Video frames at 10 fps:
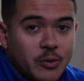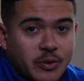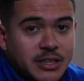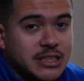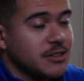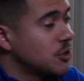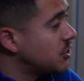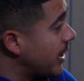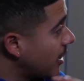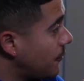We want to see that you're
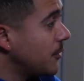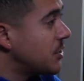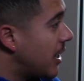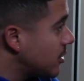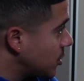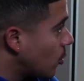taking a few challenging